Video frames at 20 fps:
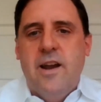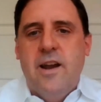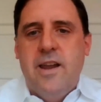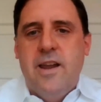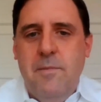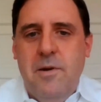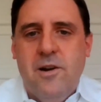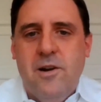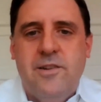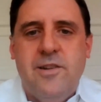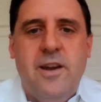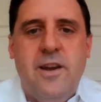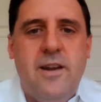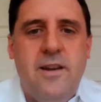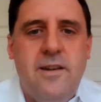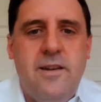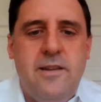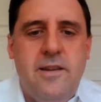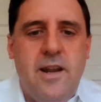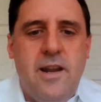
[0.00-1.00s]
I came here t-
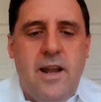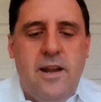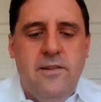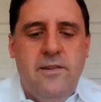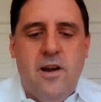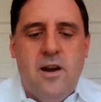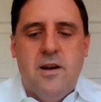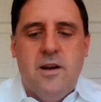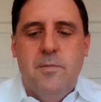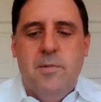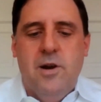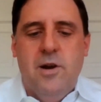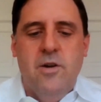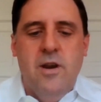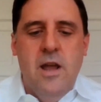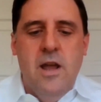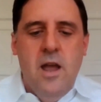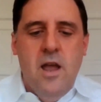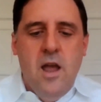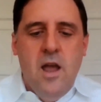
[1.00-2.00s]
today to talk
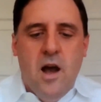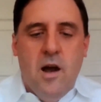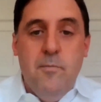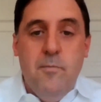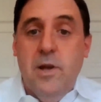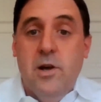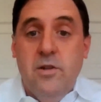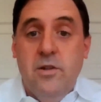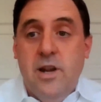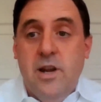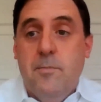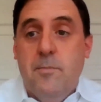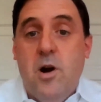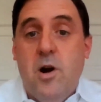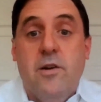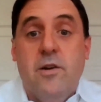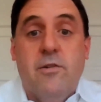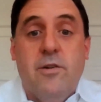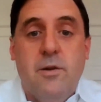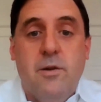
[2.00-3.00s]
about a bill that I'm
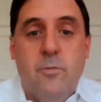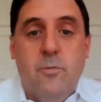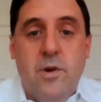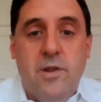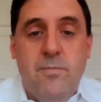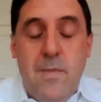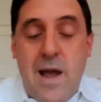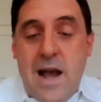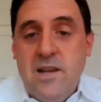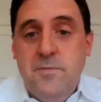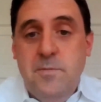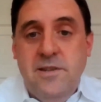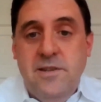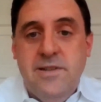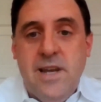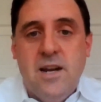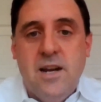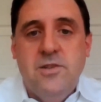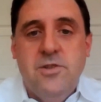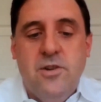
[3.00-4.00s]
partnering with Mass
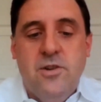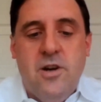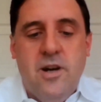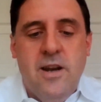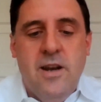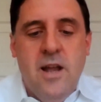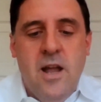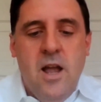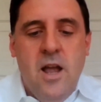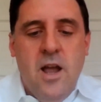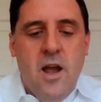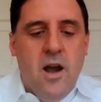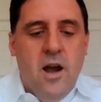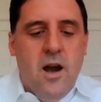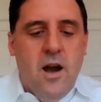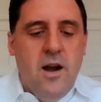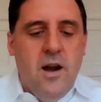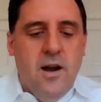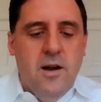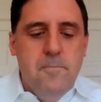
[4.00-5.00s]
Peace Action on
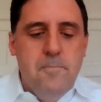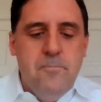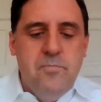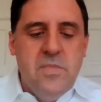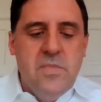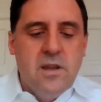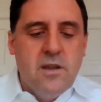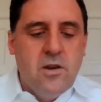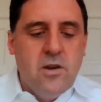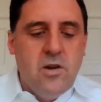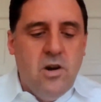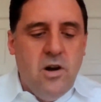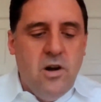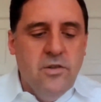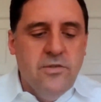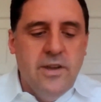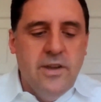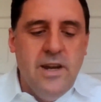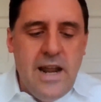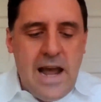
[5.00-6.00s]
um,
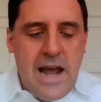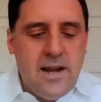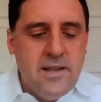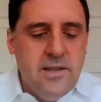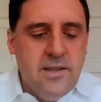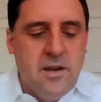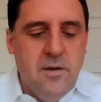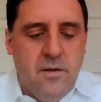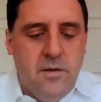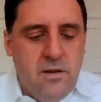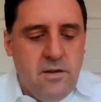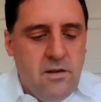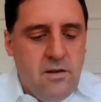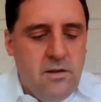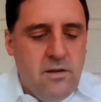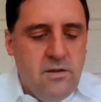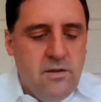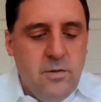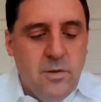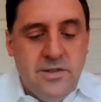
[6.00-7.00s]
called an act co-
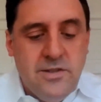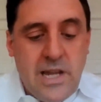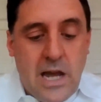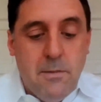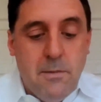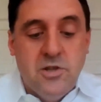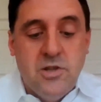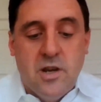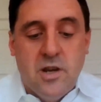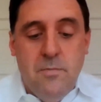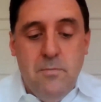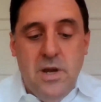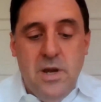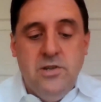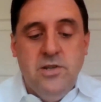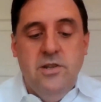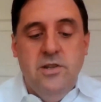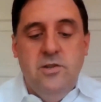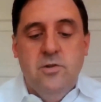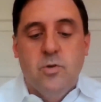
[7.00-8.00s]
to establish a
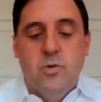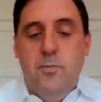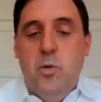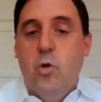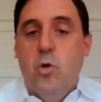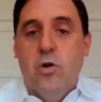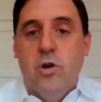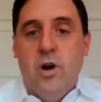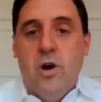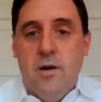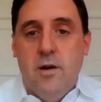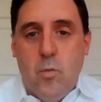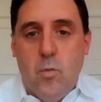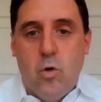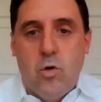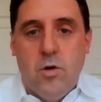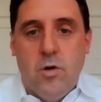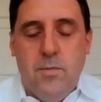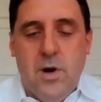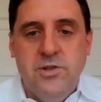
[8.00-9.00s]
commission to report on a
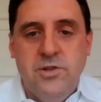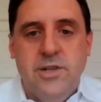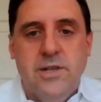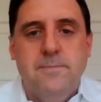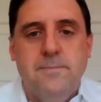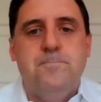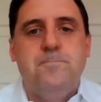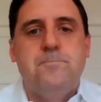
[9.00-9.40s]
moral budget.